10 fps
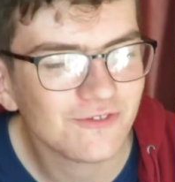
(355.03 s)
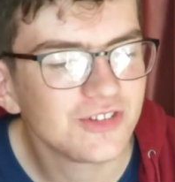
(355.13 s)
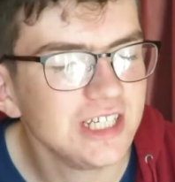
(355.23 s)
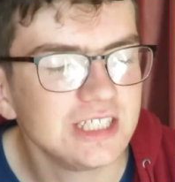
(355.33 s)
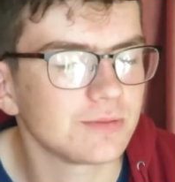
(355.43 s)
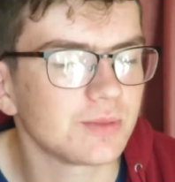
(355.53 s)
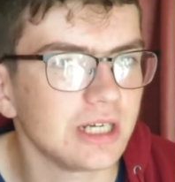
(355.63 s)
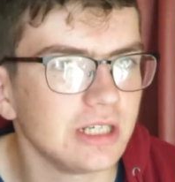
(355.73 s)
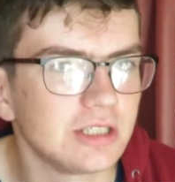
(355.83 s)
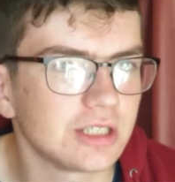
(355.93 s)

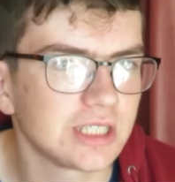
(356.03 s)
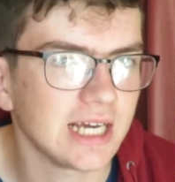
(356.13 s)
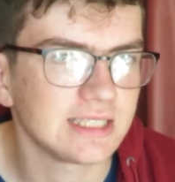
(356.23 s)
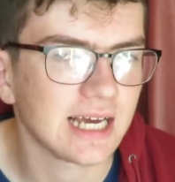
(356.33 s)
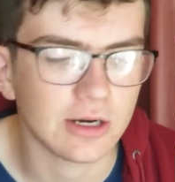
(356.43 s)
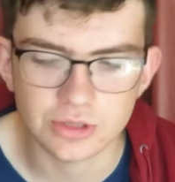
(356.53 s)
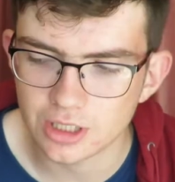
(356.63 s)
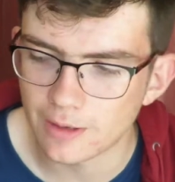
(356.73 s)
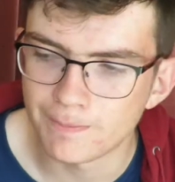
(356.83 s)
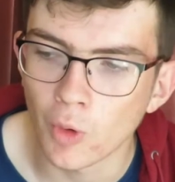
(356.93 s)
feasibly just get out
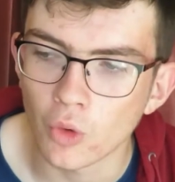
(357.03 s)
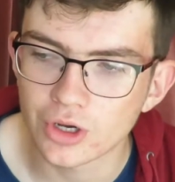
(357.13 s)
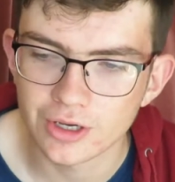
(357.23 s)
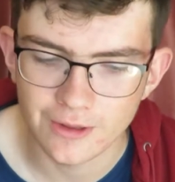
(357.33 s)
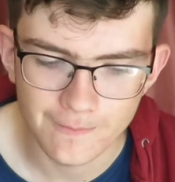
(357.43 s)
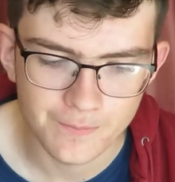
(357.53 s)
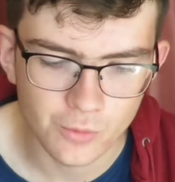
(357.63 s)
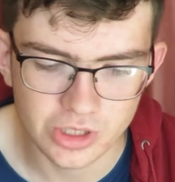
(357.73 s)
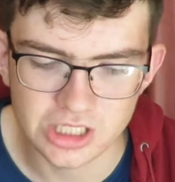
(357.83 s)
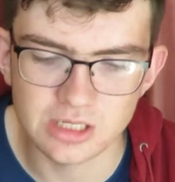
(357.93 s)
a book
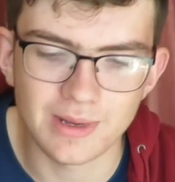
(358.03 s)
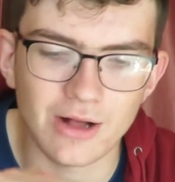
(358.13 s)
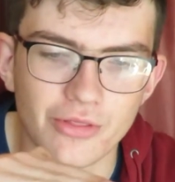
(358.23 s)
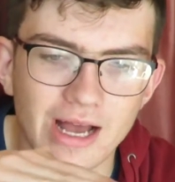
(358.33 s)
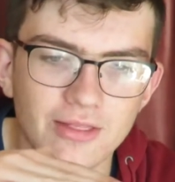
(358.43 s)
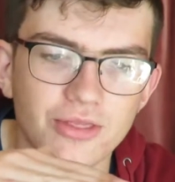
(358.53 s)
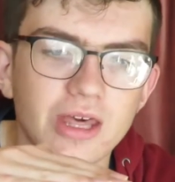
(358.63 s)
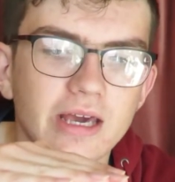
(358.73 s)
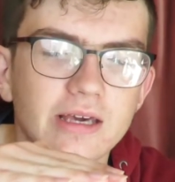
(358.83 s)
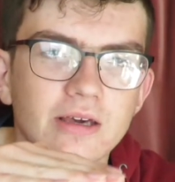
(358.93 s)
which is about that thick